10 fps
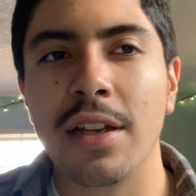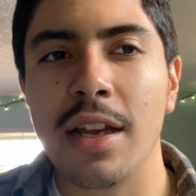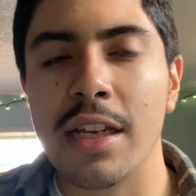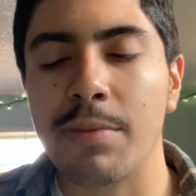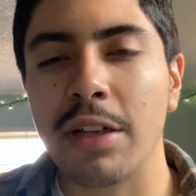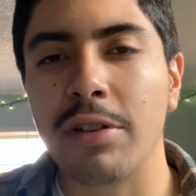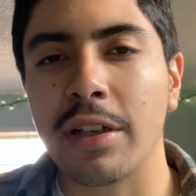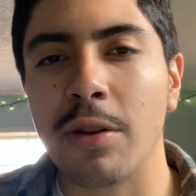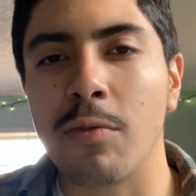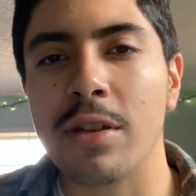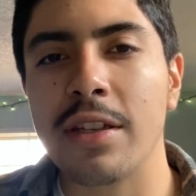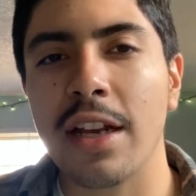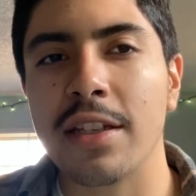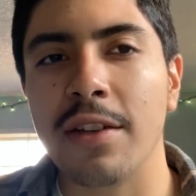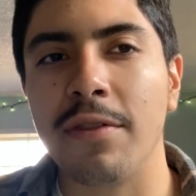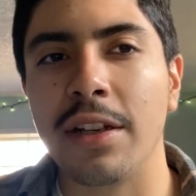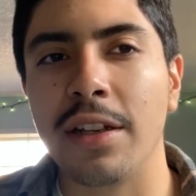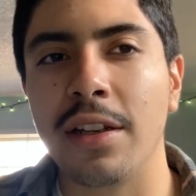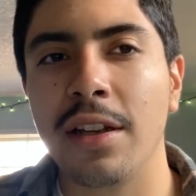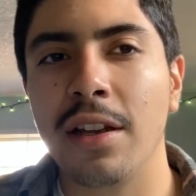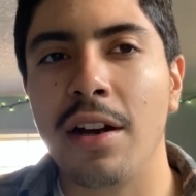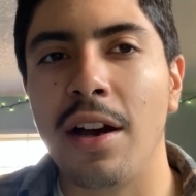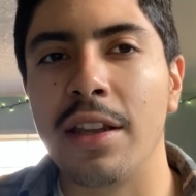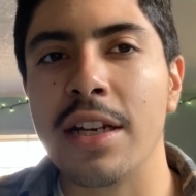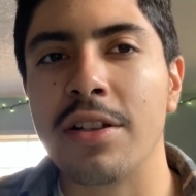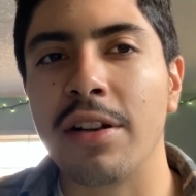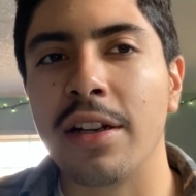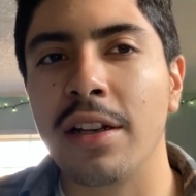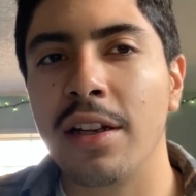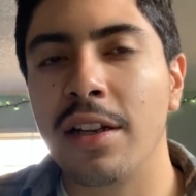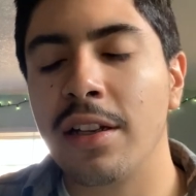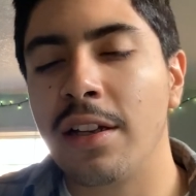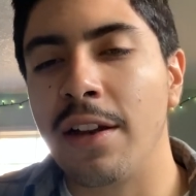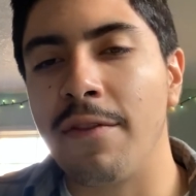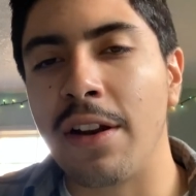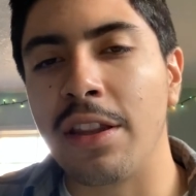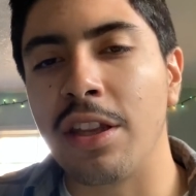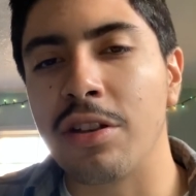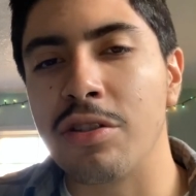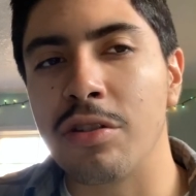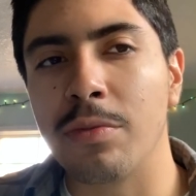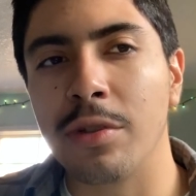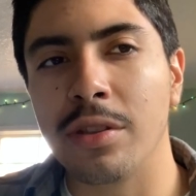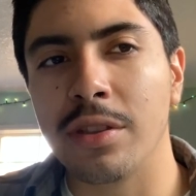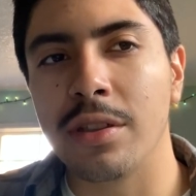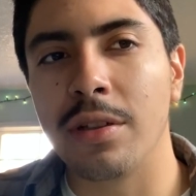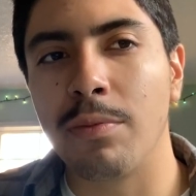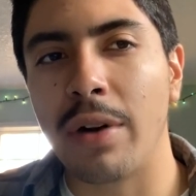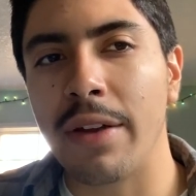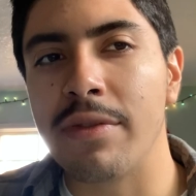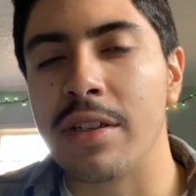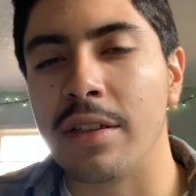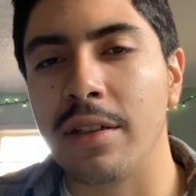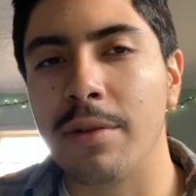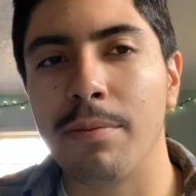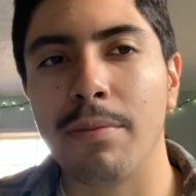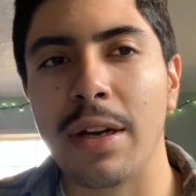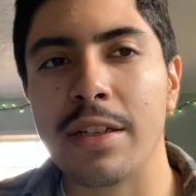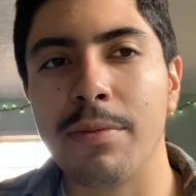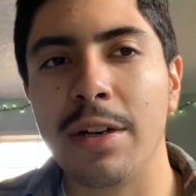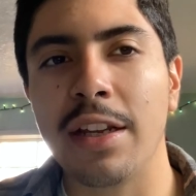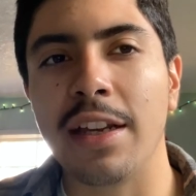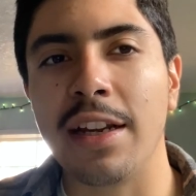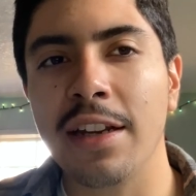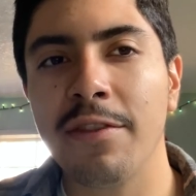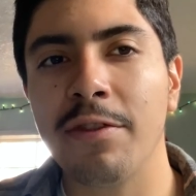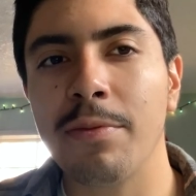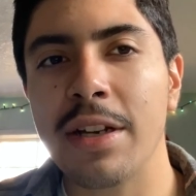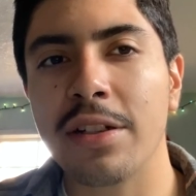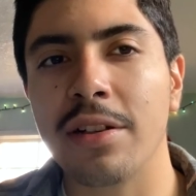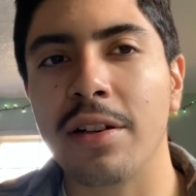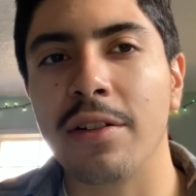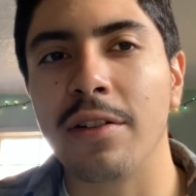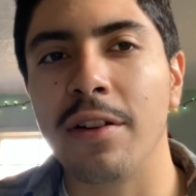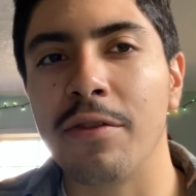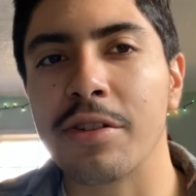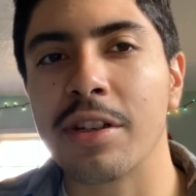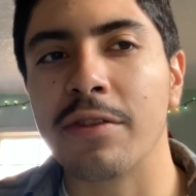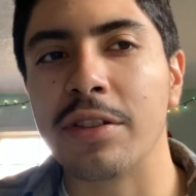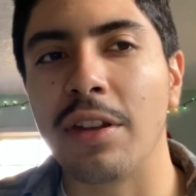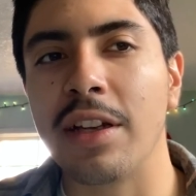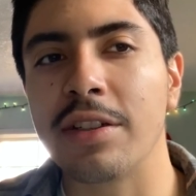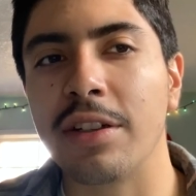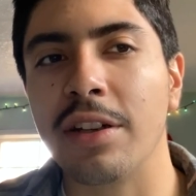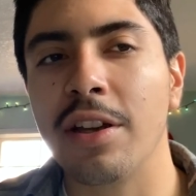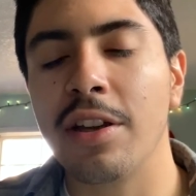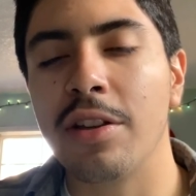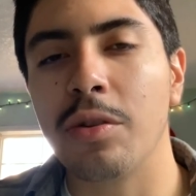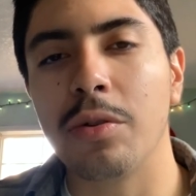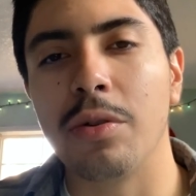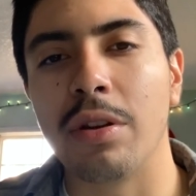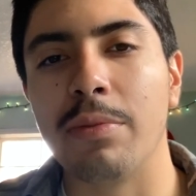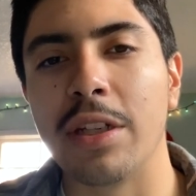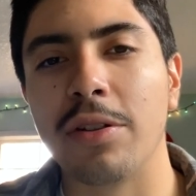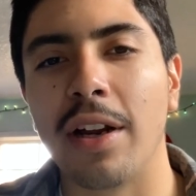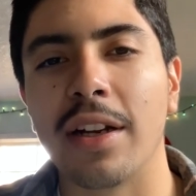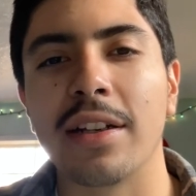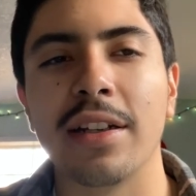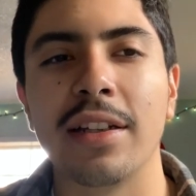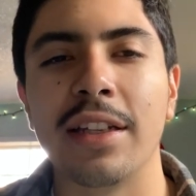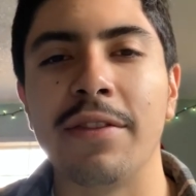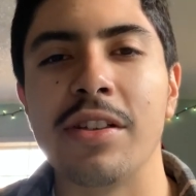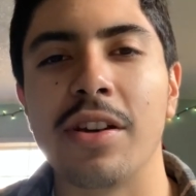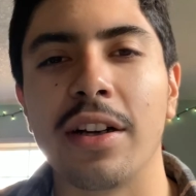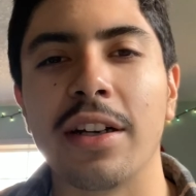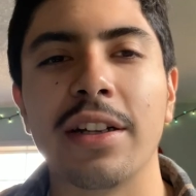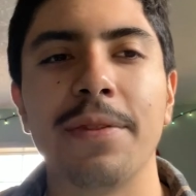is by tracking one's activity on the internet, invading the consumer's privacy. By submitting any information of yourself into the internet, you can be tracked, even targeted.